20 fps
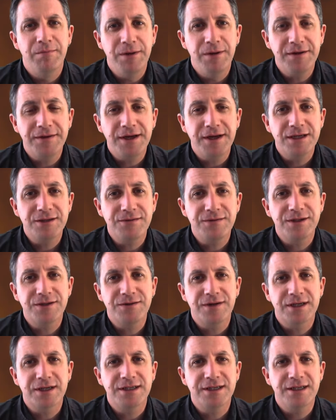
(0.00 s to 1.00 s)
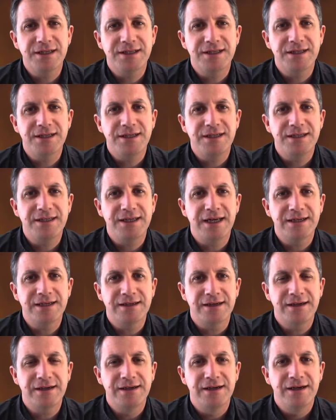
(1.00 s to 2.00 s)
Merthyr has restructured its city
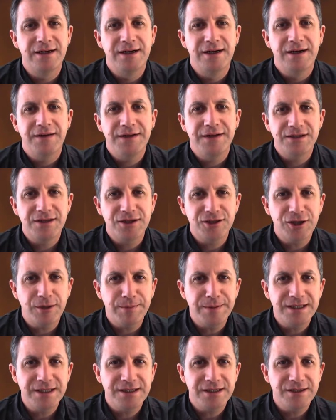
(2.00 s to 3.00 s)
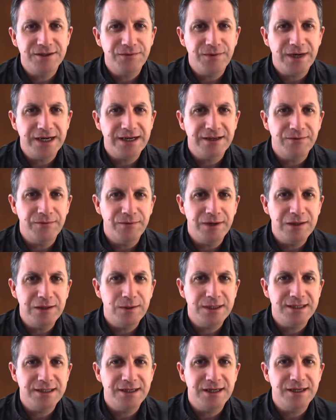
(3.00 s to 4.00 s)
centre, there's a shopping centre right at the
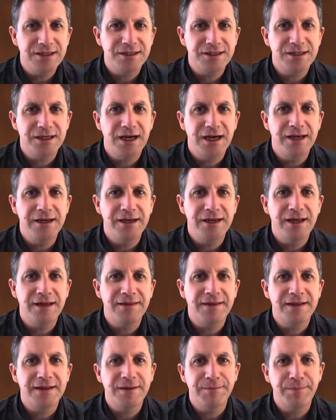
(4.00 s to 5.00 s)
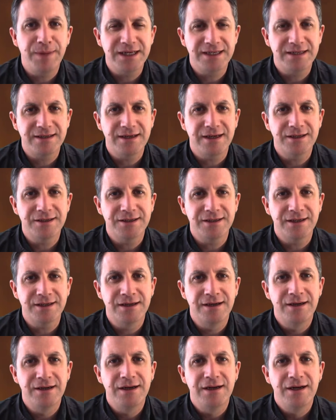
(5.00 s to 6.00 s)
railway station and another at the bus station.
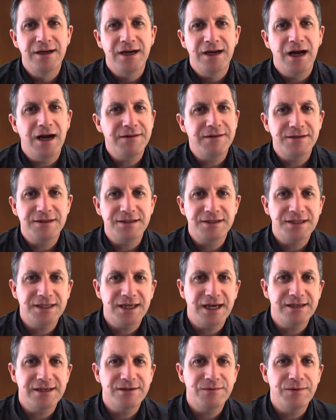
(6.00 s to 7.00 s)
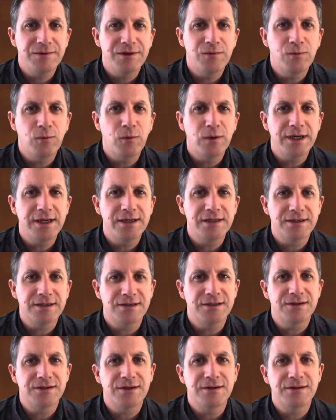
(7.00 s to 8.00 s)
Others are scattered within walking
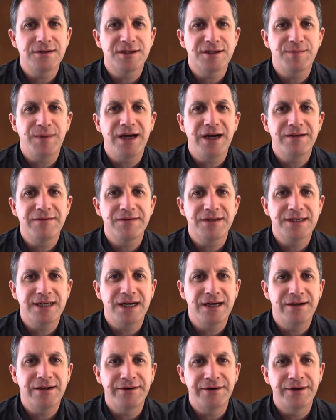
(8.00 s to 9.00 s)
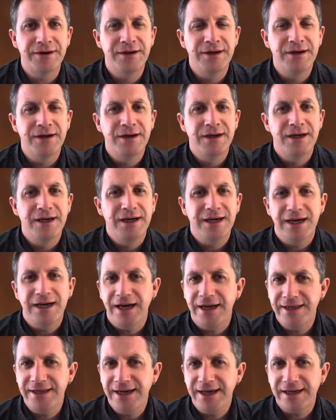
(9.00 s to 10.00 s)
distance along the spine of the town.
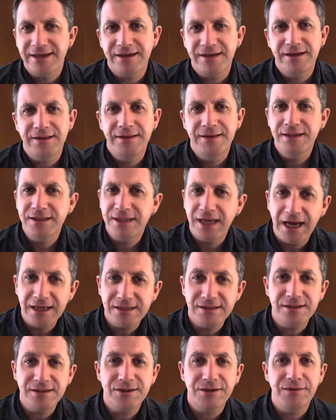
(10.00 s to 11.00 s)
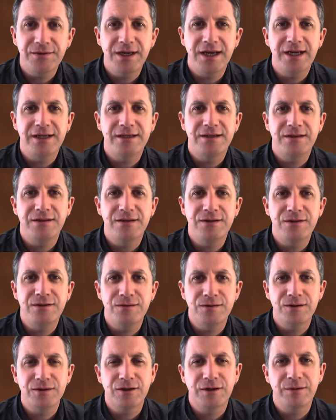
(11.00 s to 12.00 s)
And yet, this hasn't created the
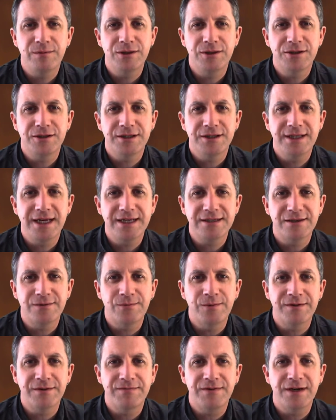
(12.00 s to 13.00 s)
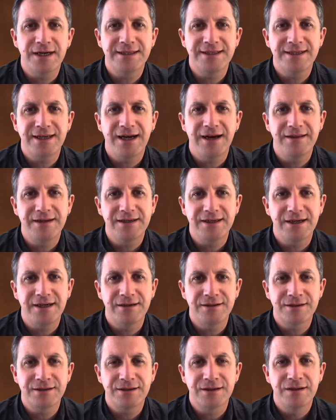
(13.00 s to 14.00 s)
usual commercial desert one finds in other
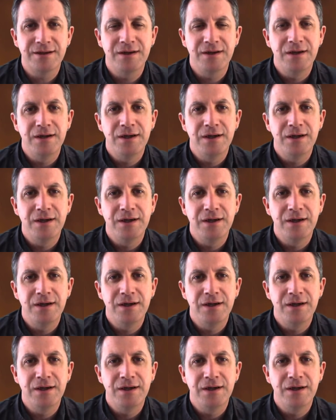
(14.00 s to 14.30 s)
towns.